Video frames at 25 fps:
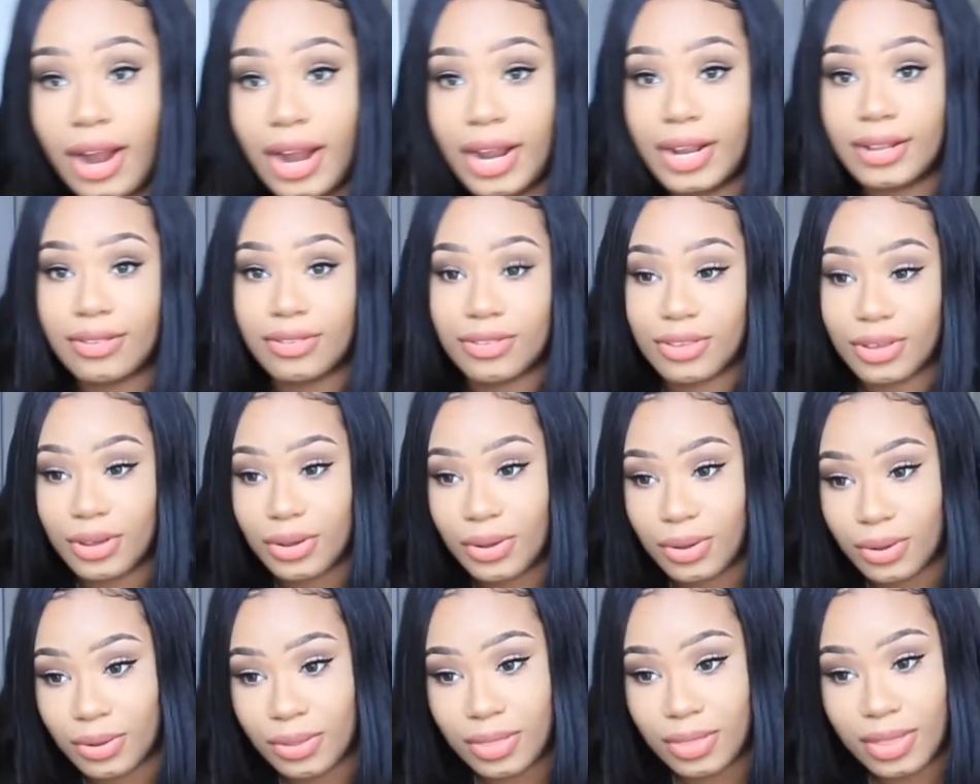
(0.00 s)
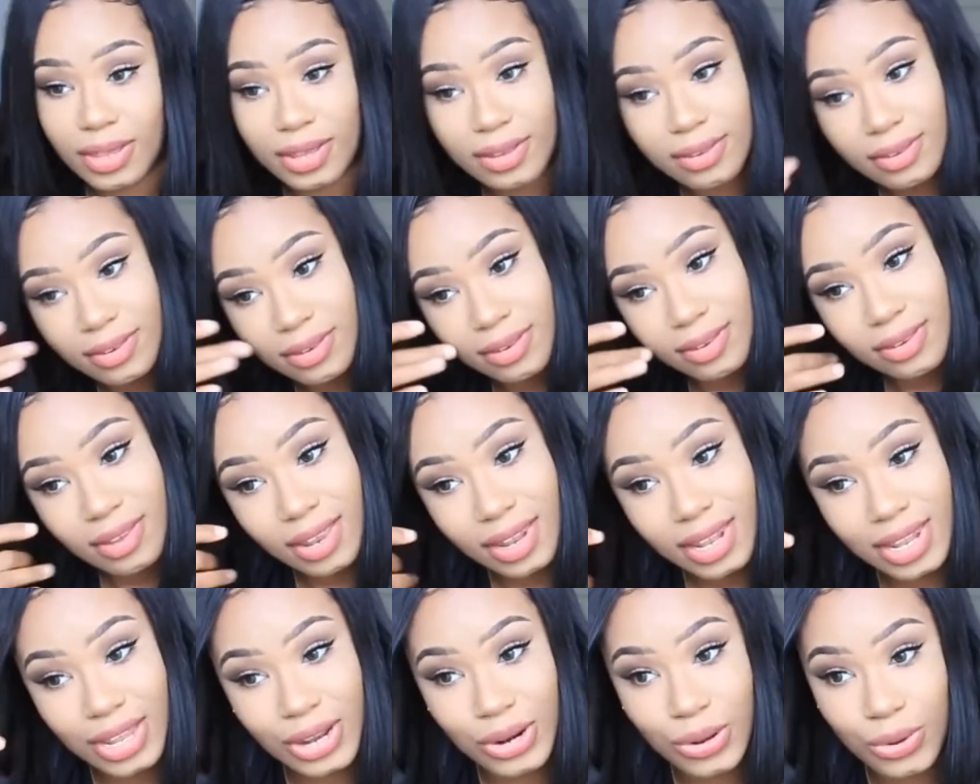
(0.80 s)
all right, so this is
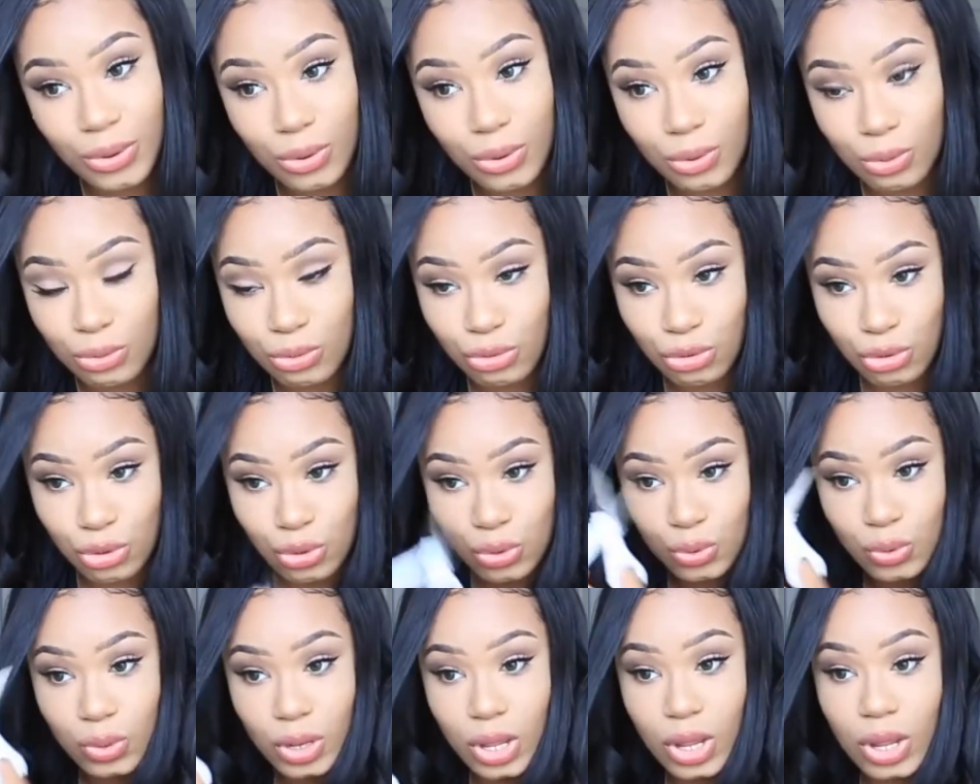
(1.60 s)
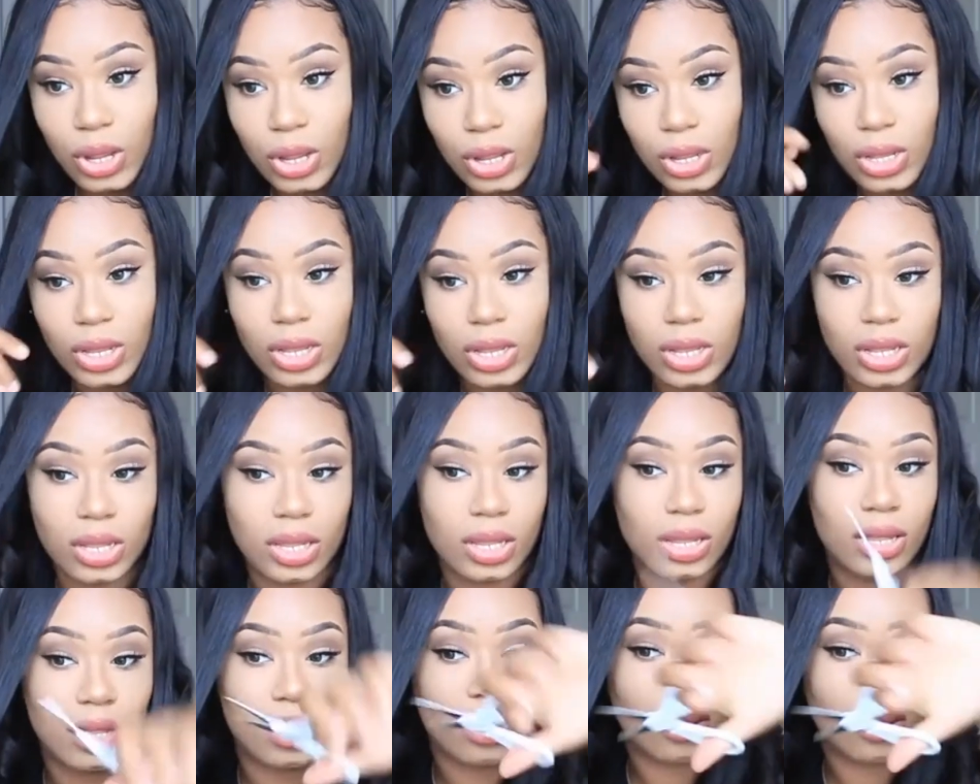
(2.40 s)
a little too long.